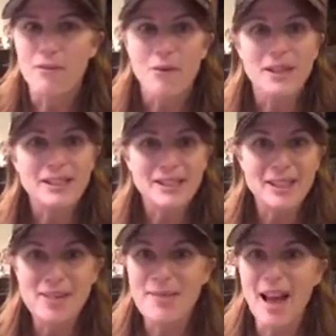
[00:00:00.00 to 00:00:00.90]
voices
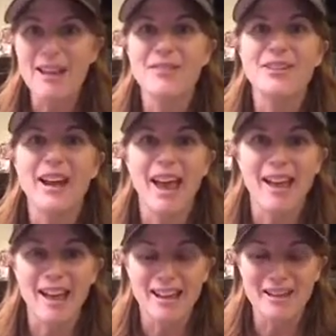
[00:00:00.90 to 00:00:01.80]
in the back of your
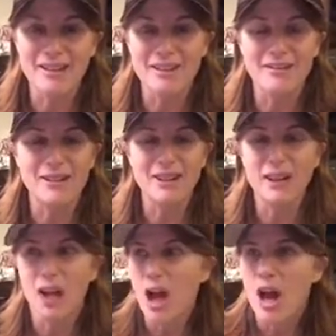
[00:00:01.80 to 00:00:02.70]
head
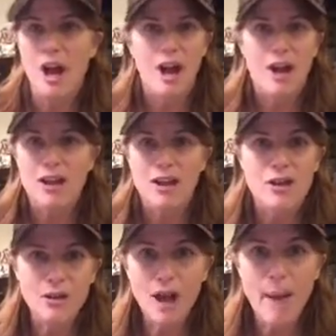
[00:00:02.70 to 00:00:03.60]
going,
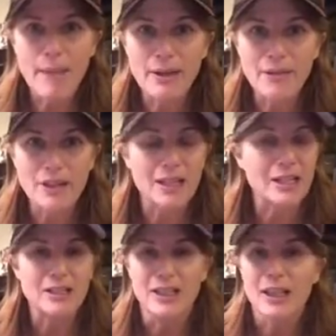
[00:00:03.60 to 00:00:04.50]
you're not meant for
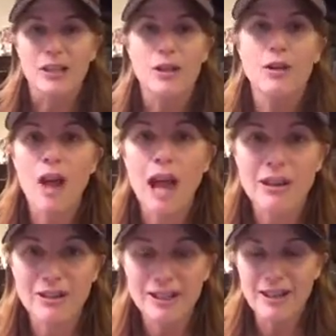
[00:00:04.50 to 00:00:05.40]
this, you're
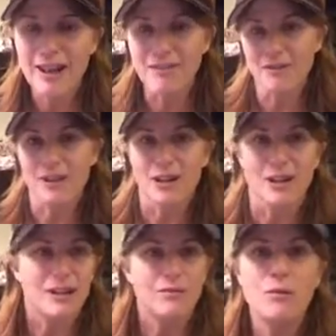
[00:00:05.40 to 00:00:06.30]
not good enough,
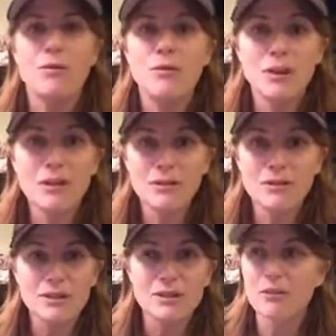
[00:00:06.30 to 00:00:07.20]
who are
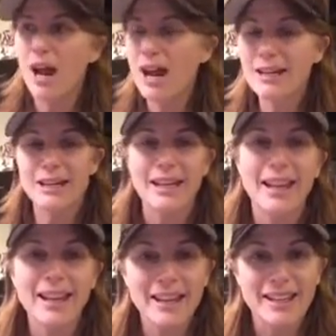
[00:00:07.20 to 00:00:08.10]
you trying to
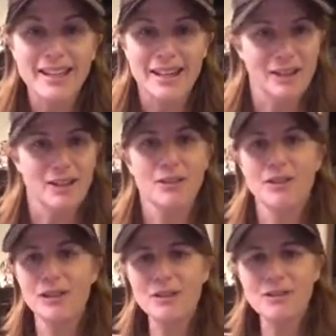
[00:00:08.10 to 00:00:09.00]
kid? You're
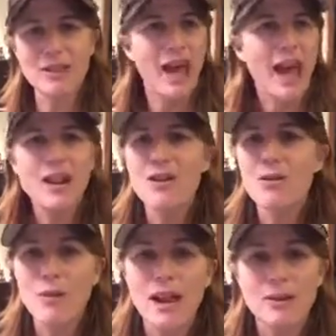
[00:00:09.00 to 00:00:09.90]
going to do that?
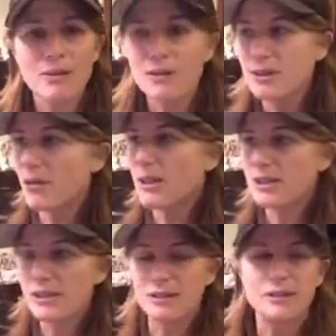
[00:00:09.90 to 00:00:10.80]
No way. Who's going
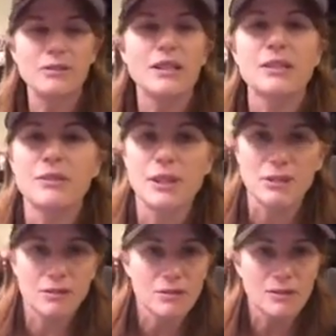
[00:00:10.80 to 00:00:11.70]
to do this with
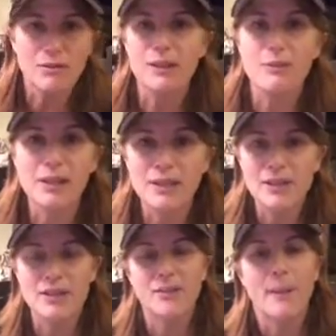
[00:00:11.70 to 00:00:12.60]
you? Who's going to believe
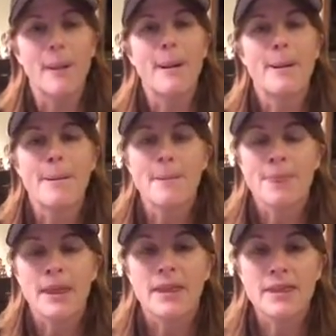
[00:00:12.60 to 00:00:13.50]
in you?
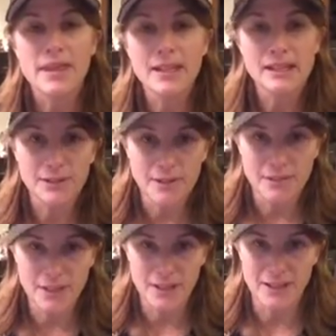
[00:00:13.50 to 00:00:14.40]
These
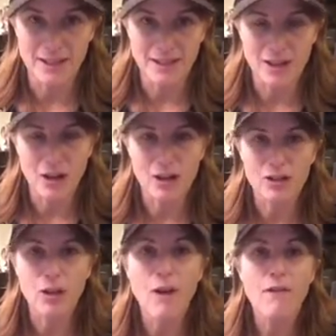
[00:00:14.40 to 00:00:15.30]
feelings are
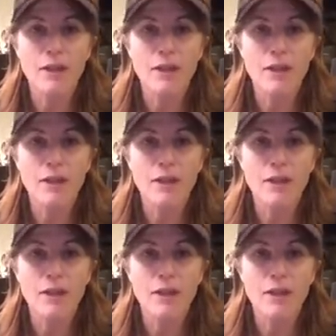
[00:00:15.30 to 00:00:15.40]
so